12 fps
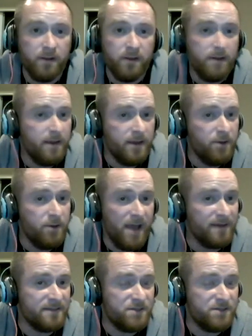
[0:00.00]
And you
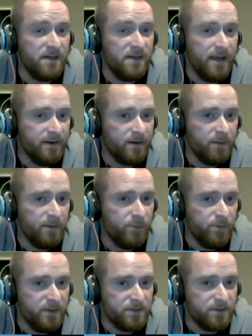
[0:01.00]
hadn't seen that in a couple of
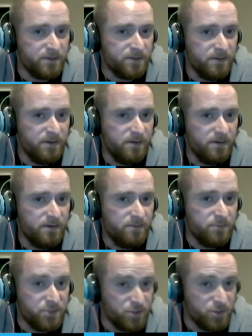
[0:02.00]
weeks,
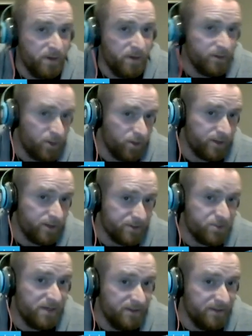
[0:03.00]
which is when Kirk
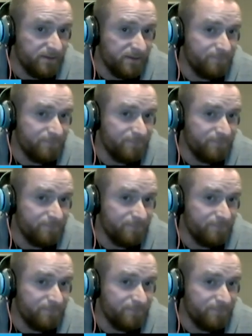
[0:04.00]
ascended.